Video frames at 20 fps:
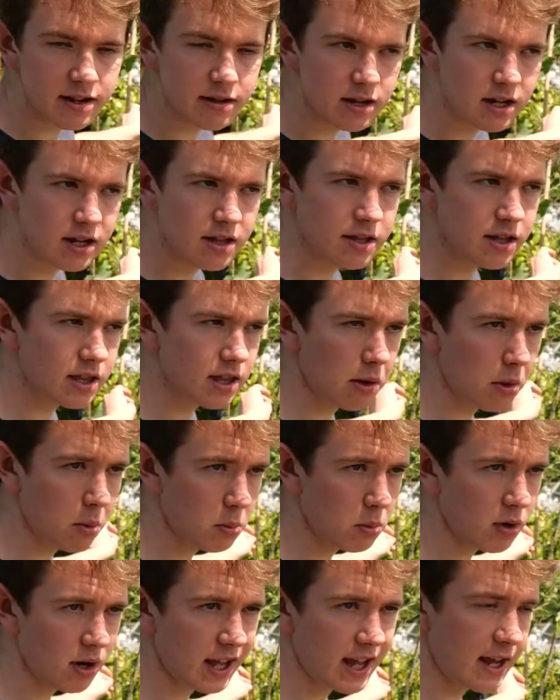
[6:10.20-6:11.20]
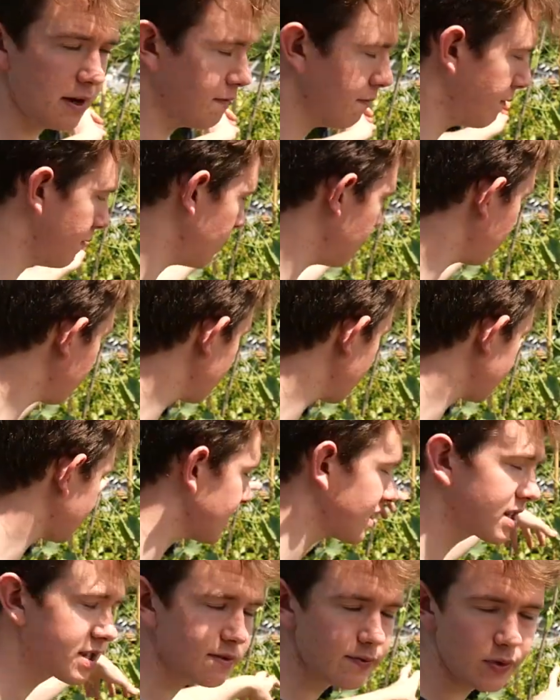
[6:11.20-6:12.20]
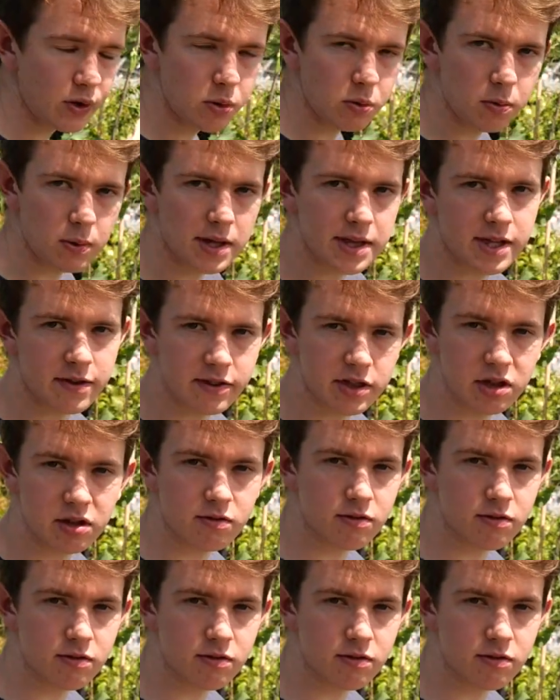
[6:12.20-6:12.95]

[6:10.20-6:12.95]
I think they were more like 8 foot, but they're 6 foot when they're in the